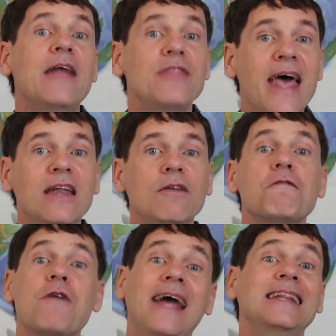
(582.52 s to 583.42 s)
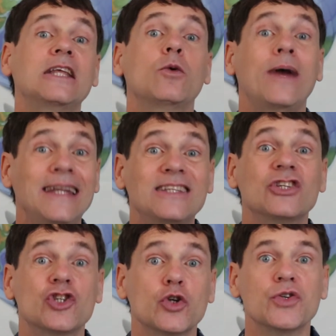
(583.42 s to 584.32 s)
And then finally we need to
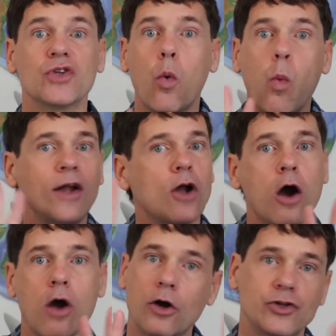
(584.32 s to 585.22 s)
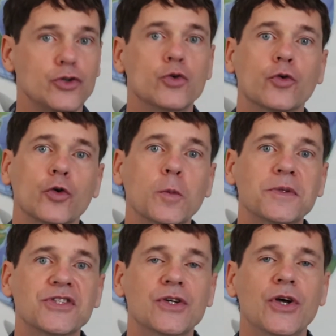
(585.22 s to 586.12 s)
choose what are our 2
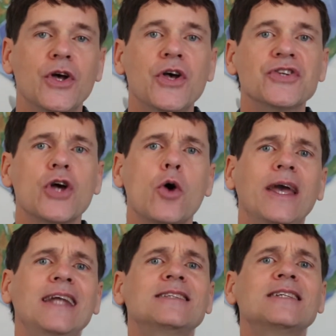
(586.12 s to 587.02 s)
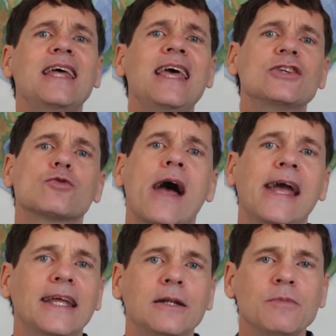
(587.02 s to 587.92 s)
groups. So in today's
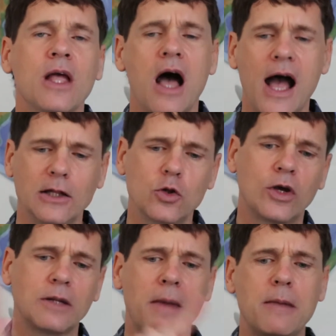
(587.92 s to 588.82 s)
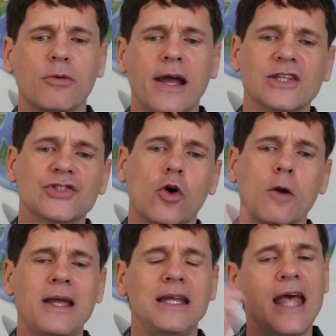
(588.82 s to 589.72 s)
writing, I look at my
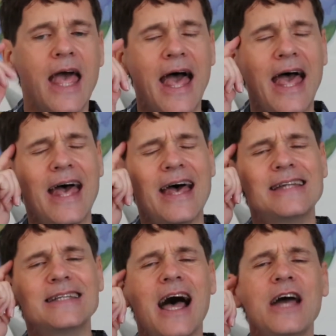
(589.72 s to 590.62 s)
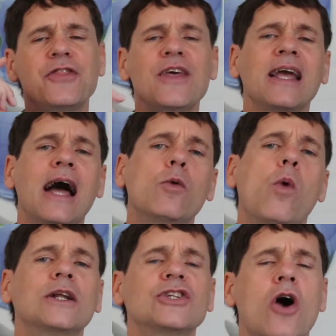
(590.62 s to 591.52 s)
brainstorming and I think I
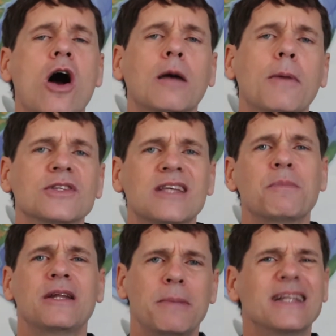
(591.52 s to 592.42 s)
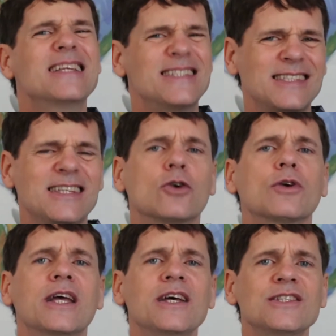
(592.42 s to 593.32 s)
want to talk about something a bit
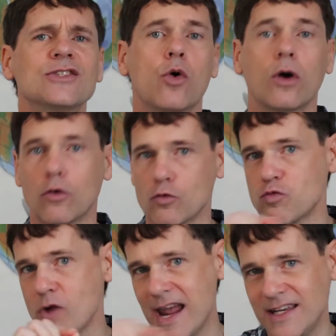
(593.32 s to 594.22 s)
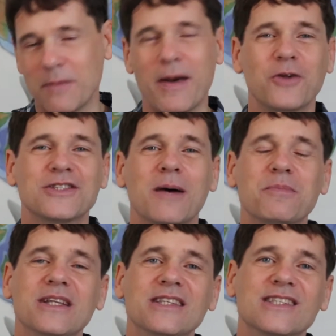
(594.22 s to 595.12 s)
serious, or write about
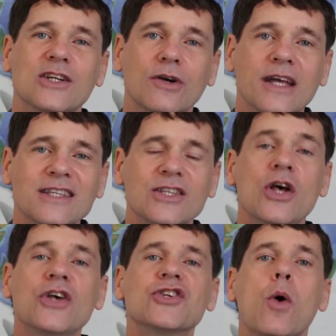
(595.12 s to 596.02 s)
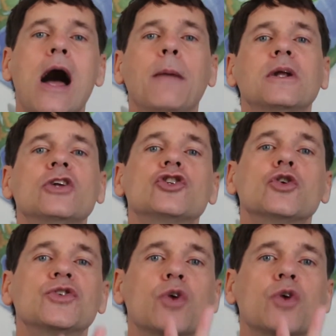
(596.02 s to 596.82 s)
something serious. So I'm going to choose